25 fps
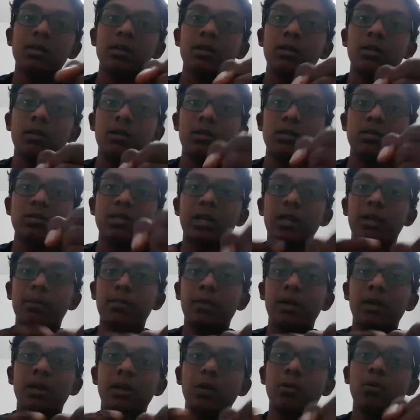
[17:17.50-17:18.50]
Setup
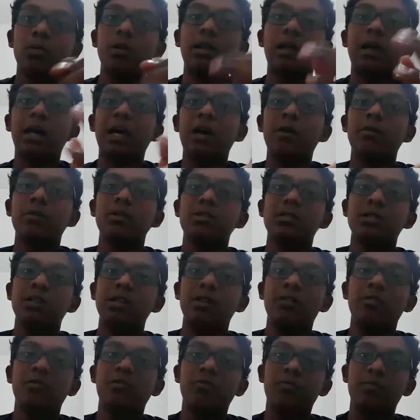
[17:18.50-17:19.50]
A will have its
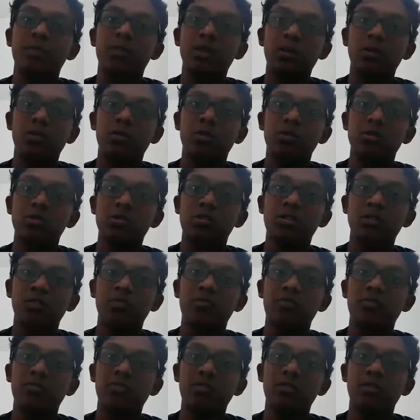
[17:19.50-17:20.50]
leaf
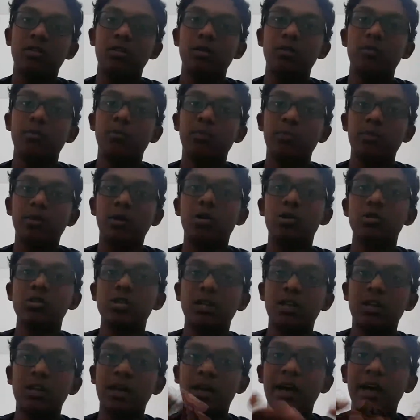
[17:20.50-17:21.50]
stiff because
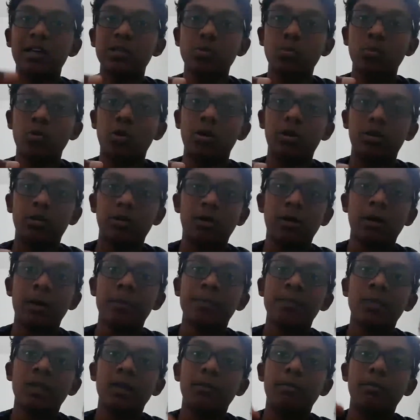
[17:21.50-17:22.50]
it has water,
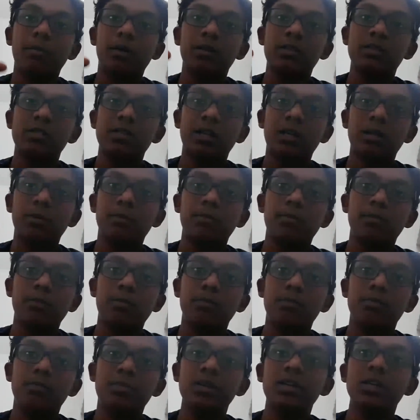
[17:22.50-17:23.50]
but setup
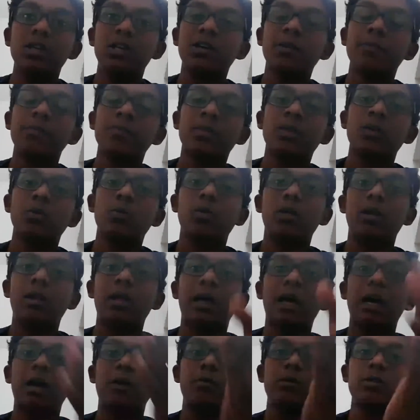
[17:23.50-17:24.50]
B will
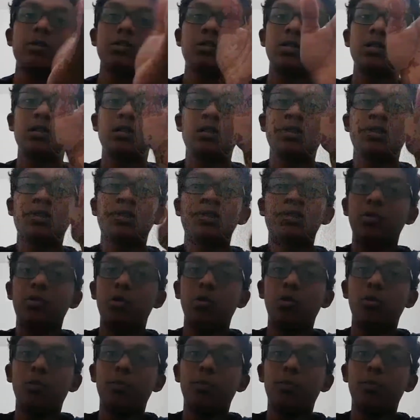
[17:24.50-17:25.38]
have its leaf drooped